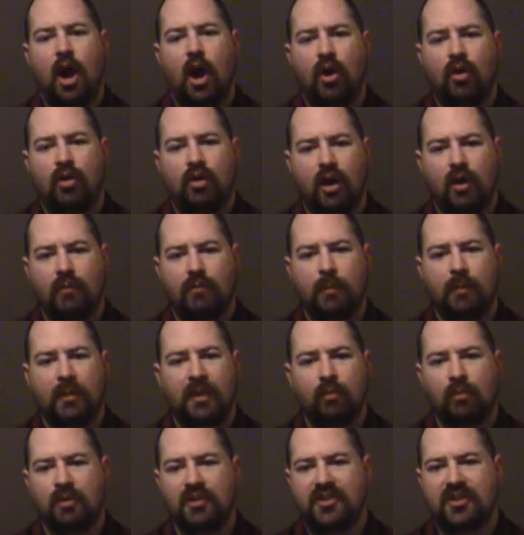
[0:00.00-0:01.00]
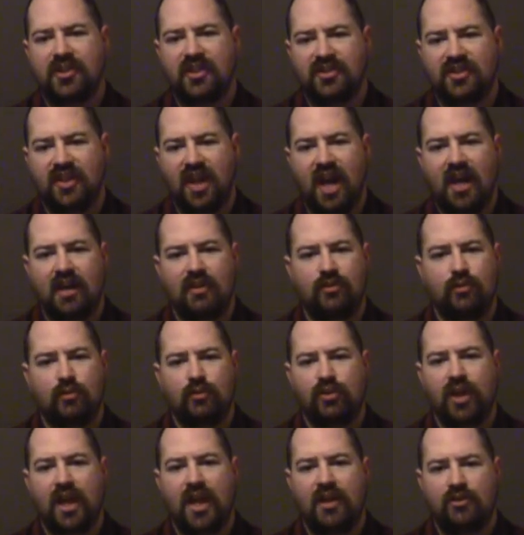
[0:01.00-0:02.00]
our government was designed to
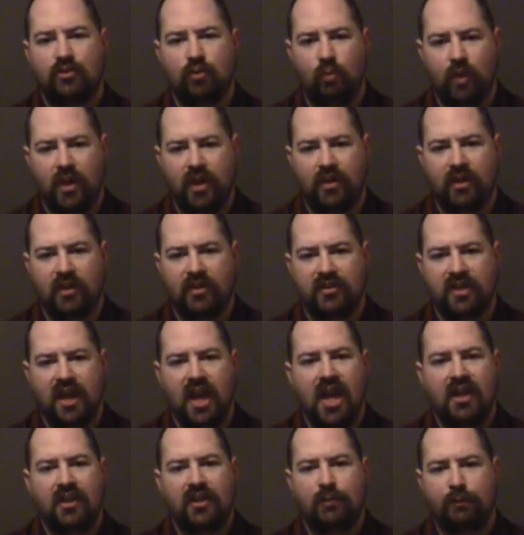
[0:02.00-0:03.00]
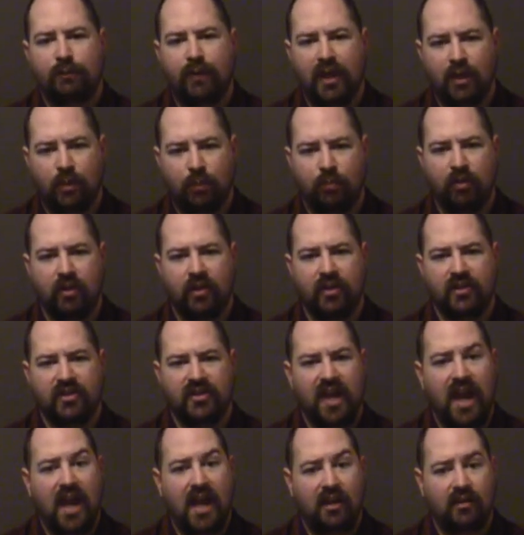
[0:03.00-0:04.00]
change with us, develop with
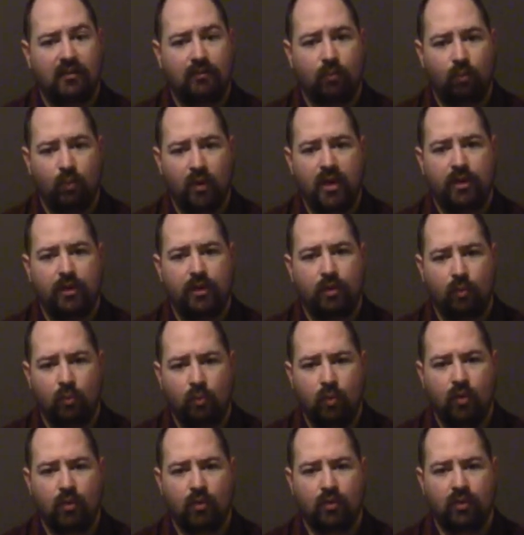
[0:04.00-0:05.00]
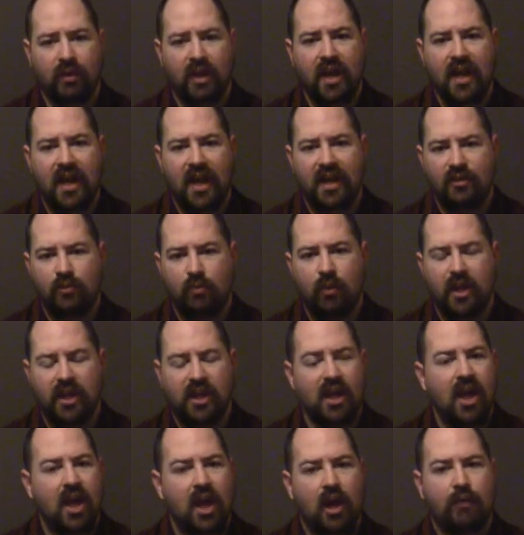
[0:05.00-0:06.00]
us, and with the world as
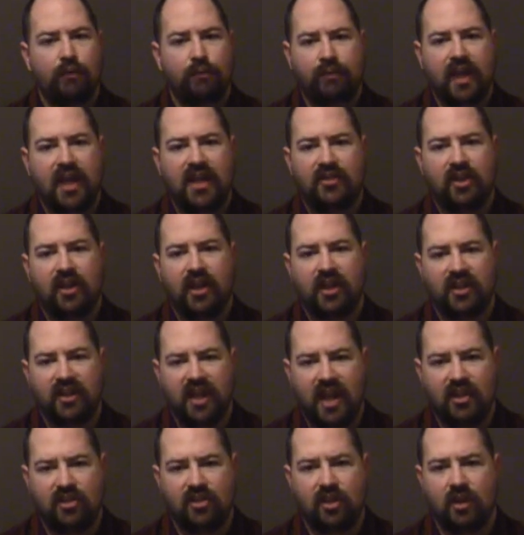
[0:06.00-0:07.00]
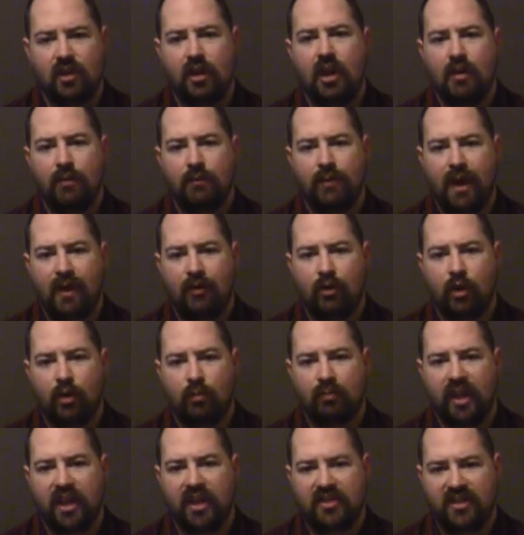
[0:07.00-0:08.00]
we, a fledgling nation, found our
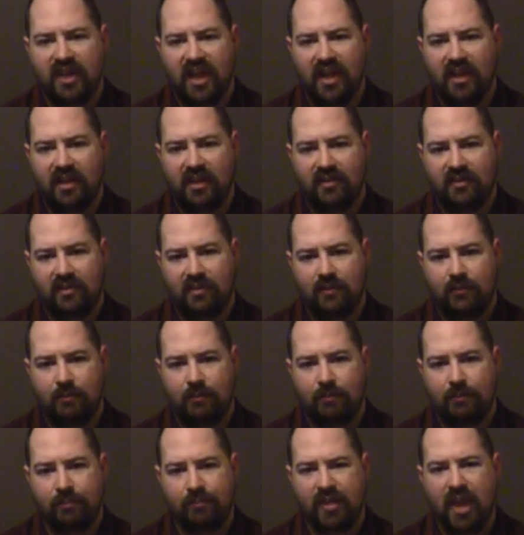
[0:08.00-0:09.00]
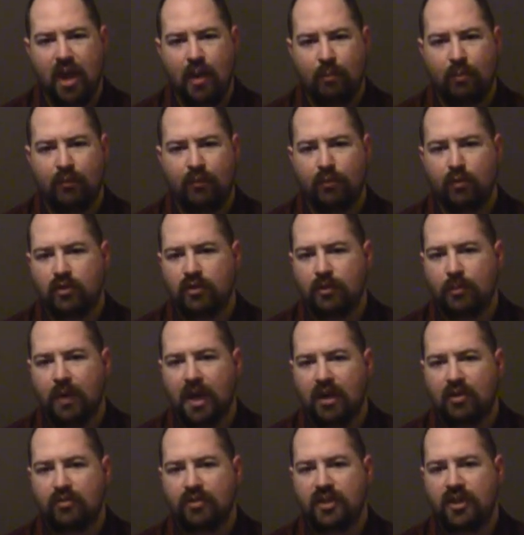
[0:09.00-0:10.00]
place in it. But for a
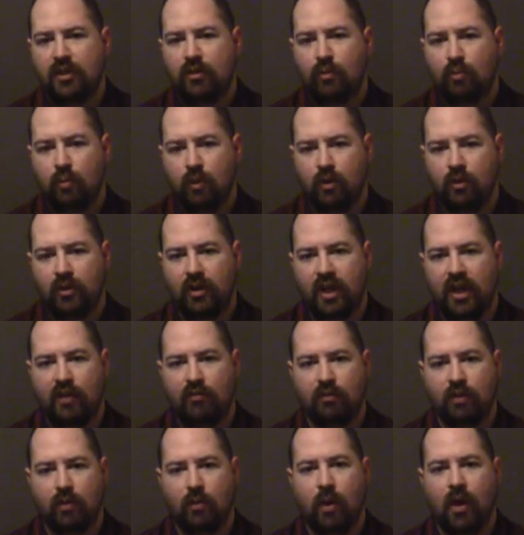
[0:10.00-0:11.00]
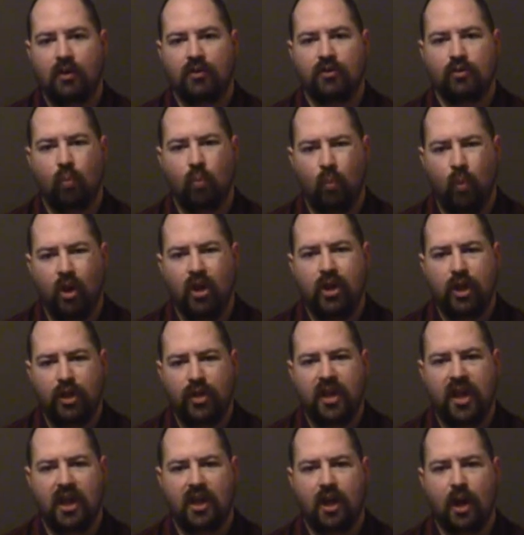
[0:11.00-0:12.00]
democracy to work, it requires one
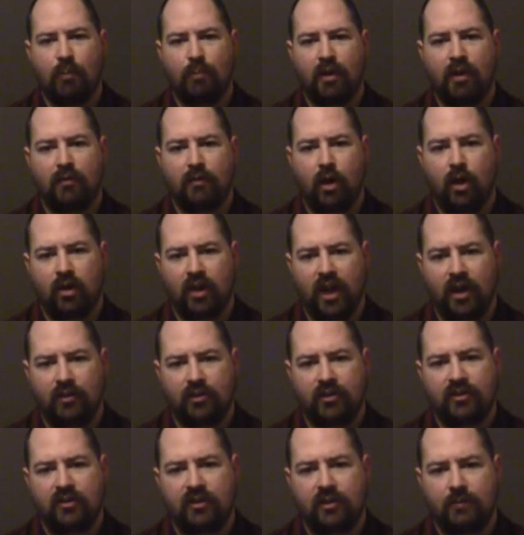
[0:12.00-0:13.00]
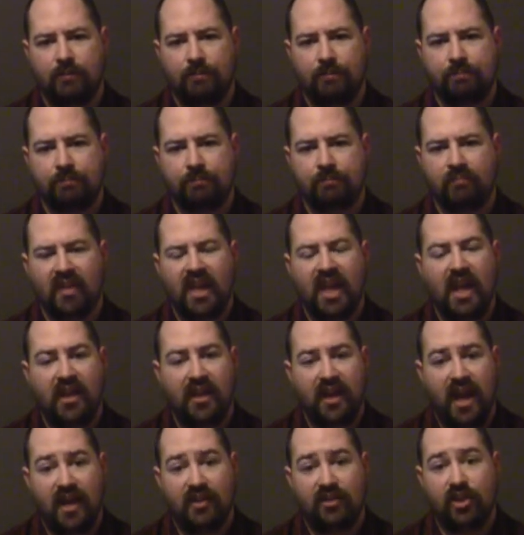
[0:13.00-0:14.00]
thing above all else:
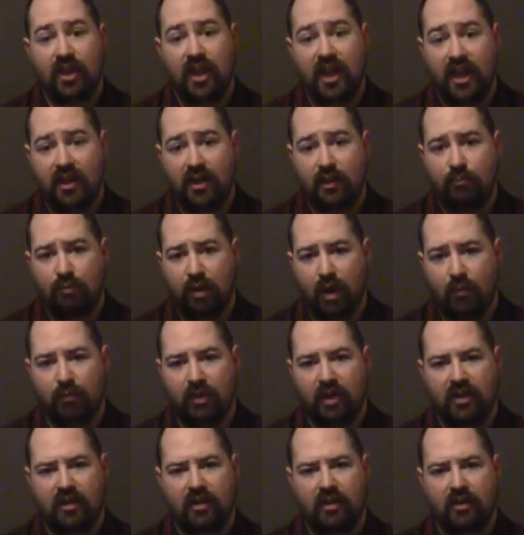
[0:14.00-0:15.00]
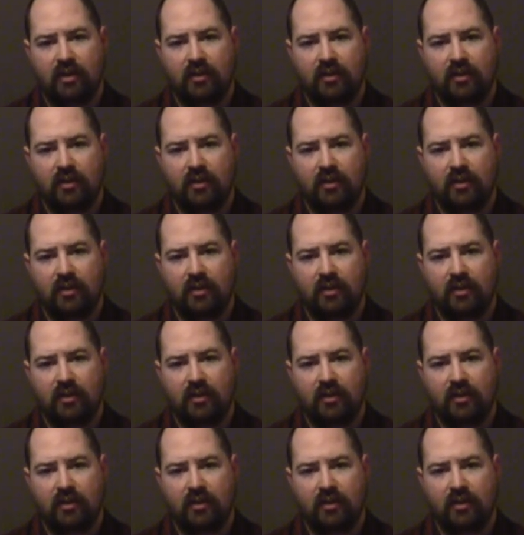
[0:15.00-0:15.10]
an educated public.